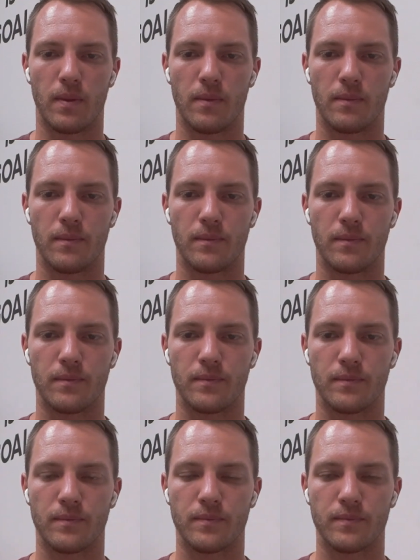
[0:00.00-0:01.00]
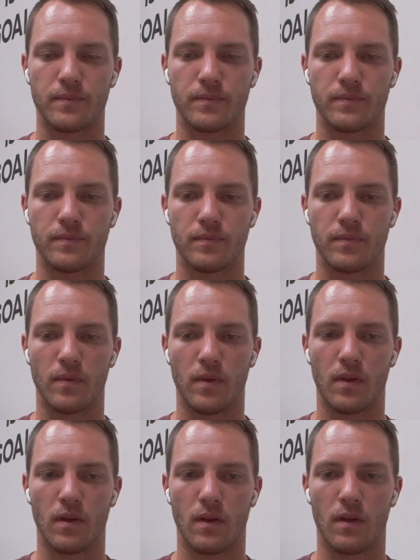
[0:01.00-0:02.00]

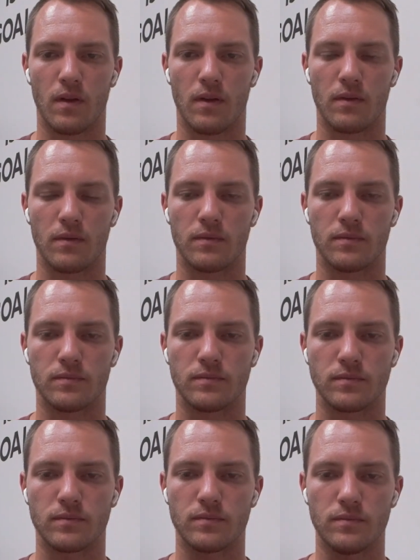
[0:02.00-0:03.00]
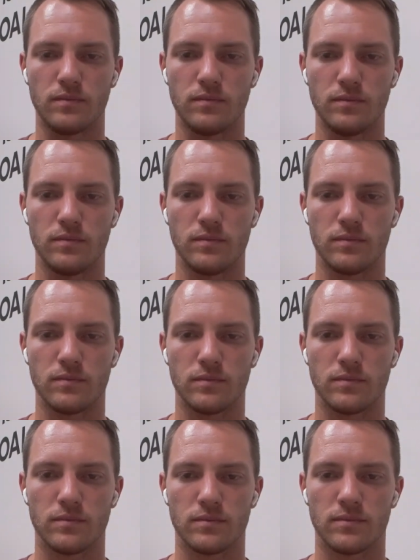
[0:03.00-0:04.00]

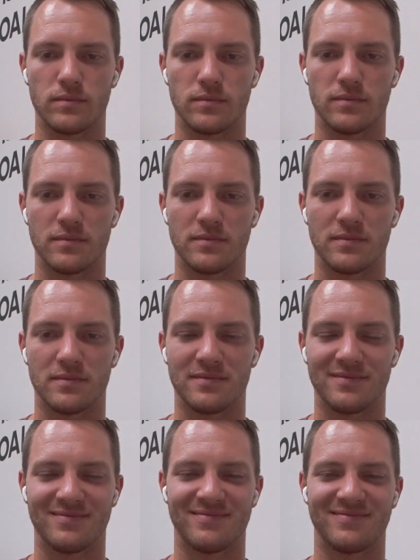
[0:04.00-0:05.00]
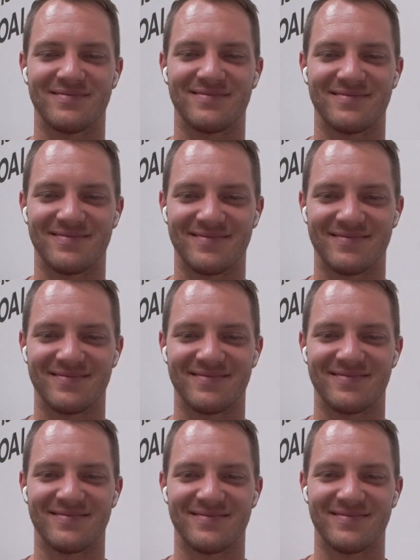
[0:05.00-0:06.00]

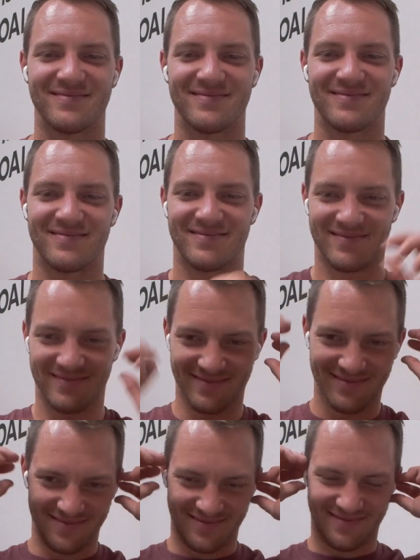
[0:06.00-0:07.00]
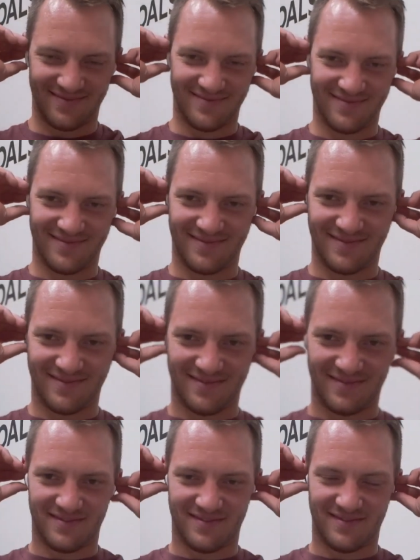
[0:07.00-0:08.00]
(silent)